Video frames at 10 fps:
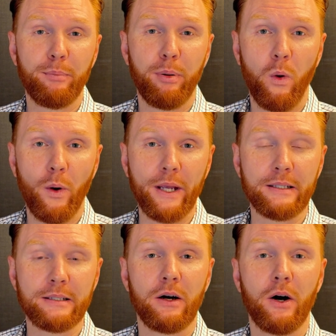
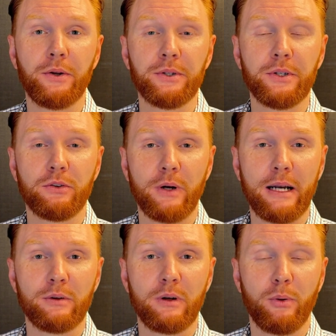points on your
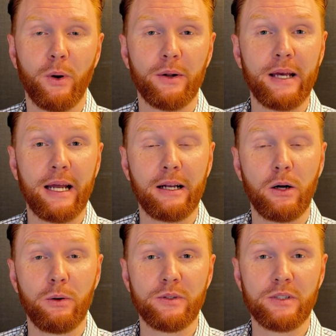credit report that it
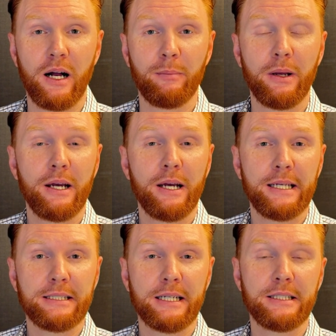goes up
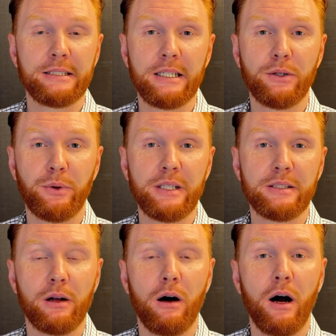is going to decrease
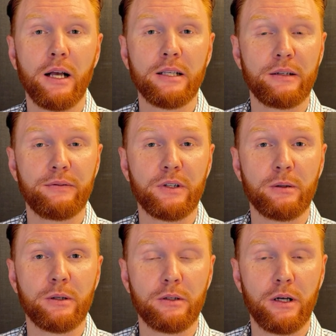the cost of
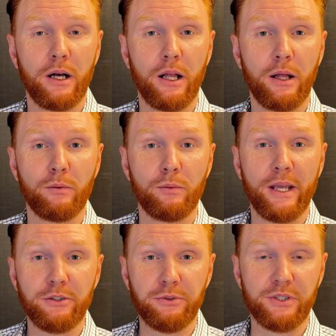your
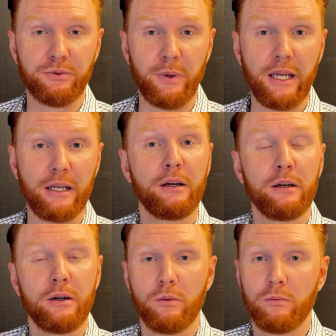interest rate.
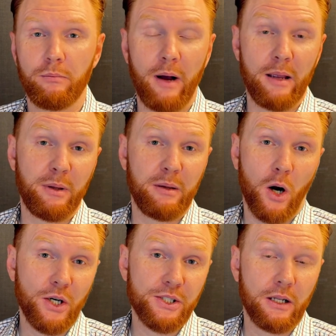Might be
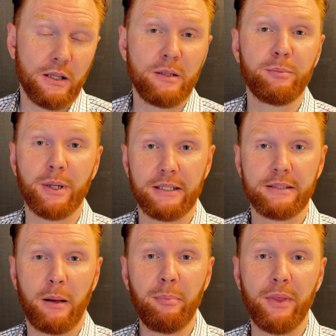marginally, but it's
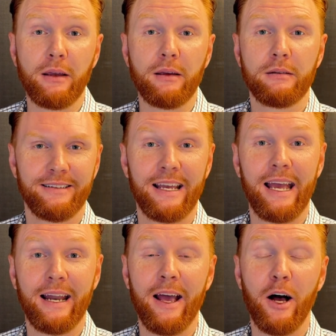something.
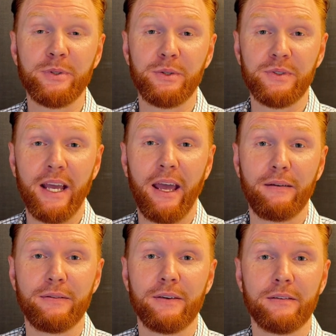And it helps you
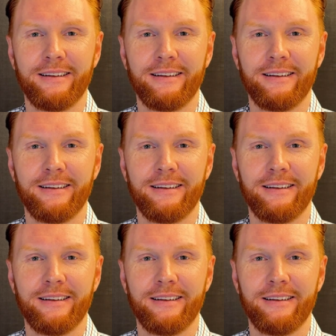save.